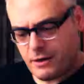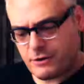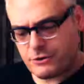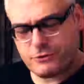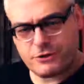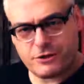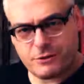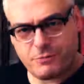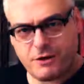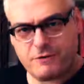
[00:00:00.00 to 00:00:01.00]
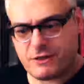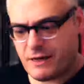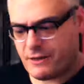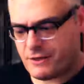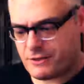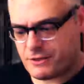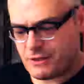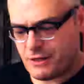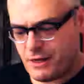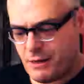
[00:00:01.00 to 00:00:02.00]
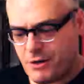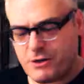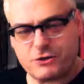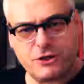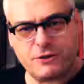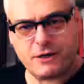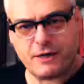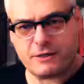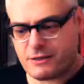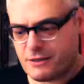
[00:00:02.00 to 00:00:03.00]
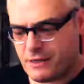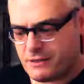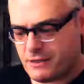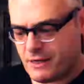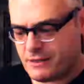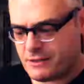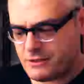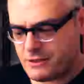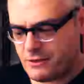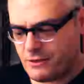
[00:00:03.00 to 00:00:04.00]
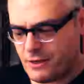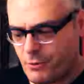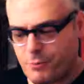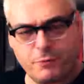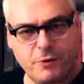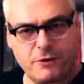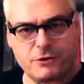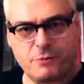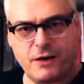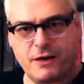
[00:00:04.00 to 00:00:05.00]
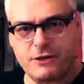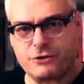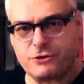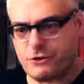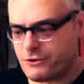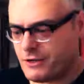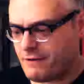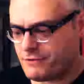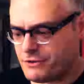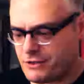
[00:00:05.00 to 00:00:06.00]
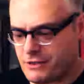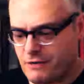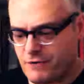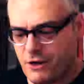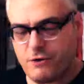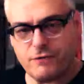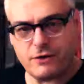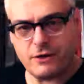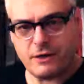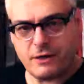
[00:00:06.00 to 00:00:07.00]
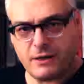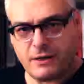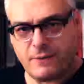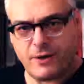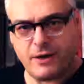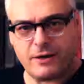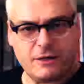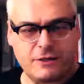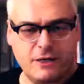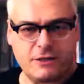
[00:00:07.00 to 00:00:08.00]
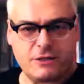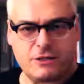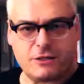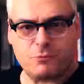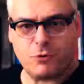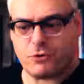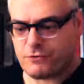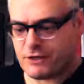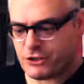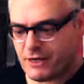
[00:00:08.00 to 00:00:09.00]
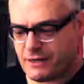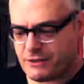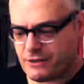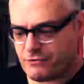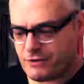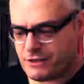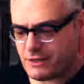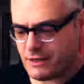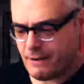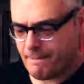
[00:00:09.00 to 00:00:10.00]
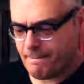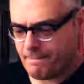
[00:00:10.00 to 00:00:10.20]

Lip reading: Dual system theories like this emerged in the late 1990s. They were proposed by Jonathan Evans and David Over in their 1996 book Rationality and Reasoning,